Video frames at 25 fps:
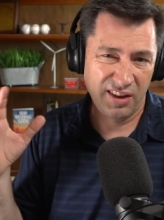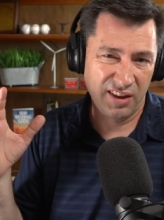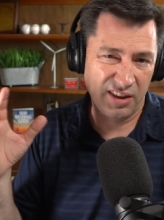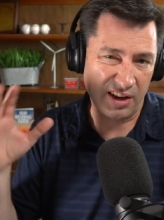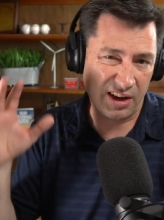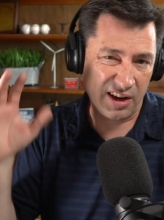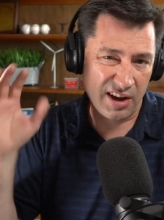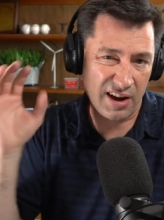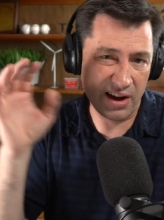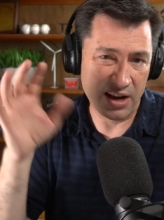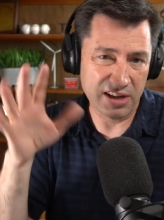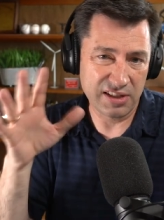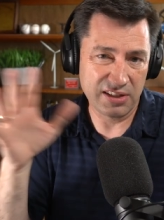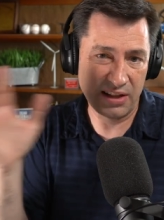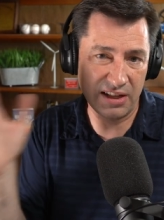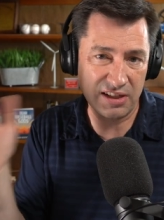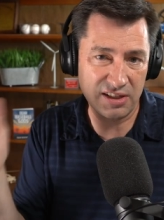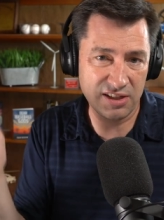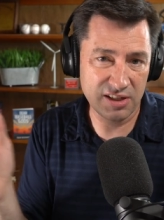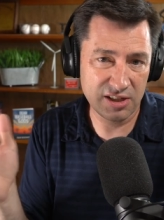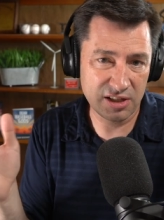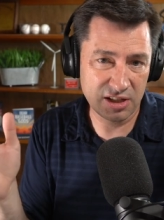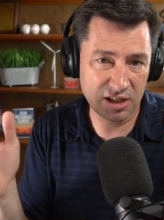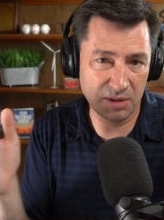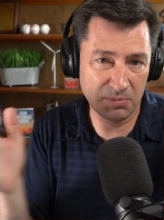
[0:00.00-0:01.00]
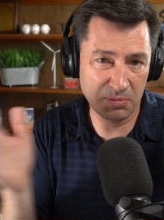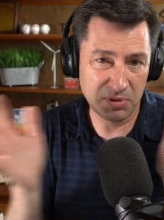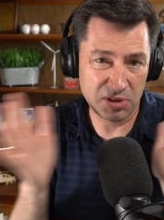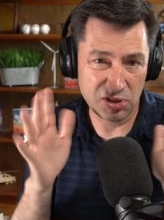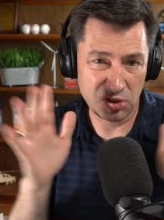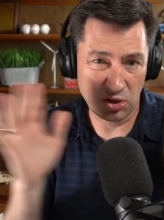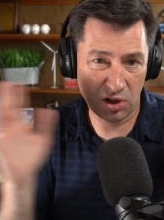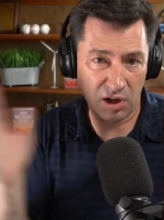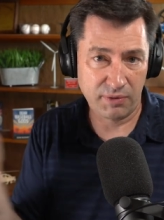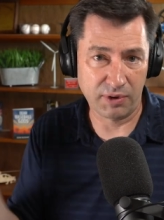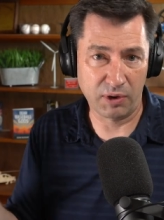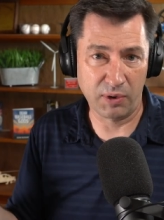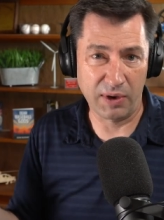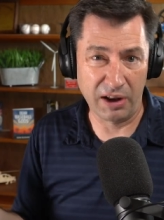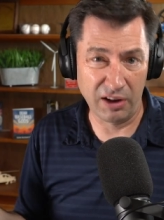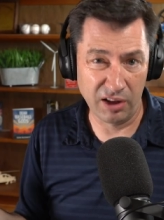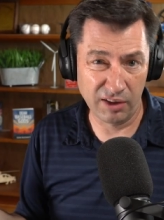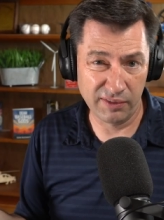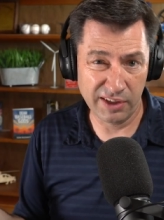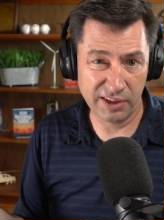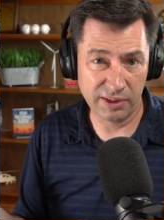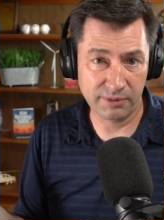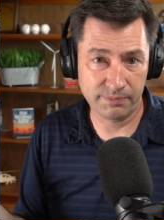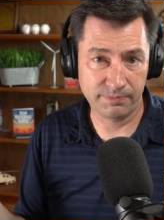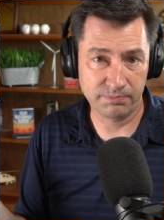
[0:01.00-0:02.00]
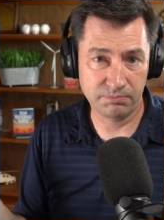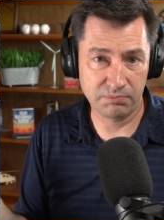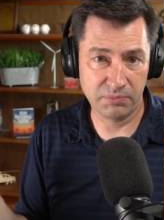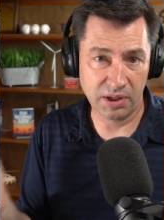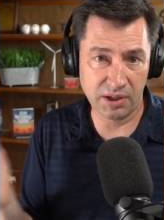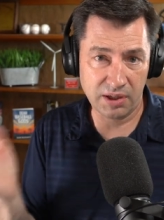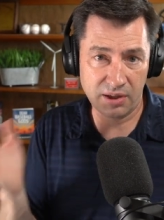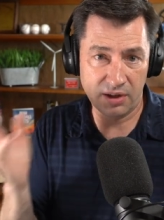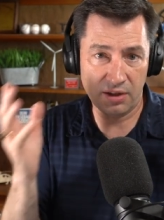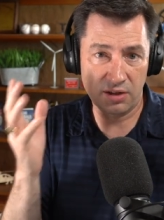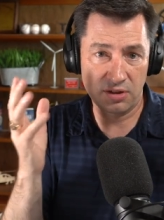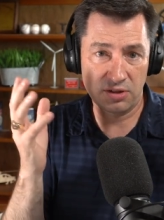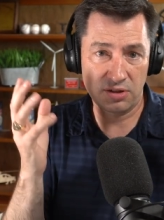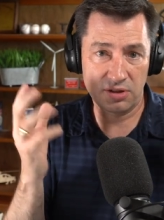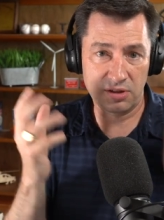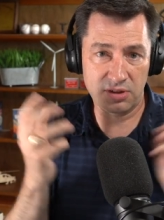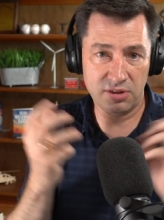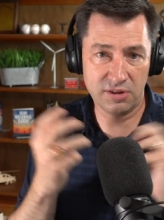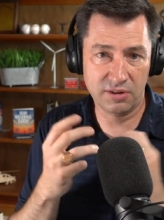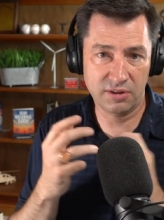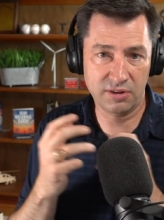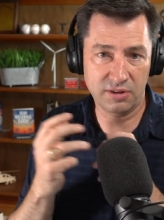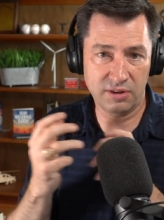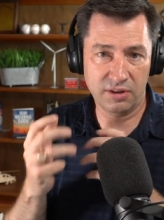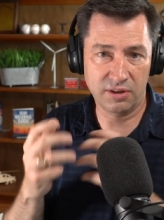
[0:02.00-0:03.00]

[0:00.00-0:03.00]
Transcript: the cost of that system is sort of irrelevant because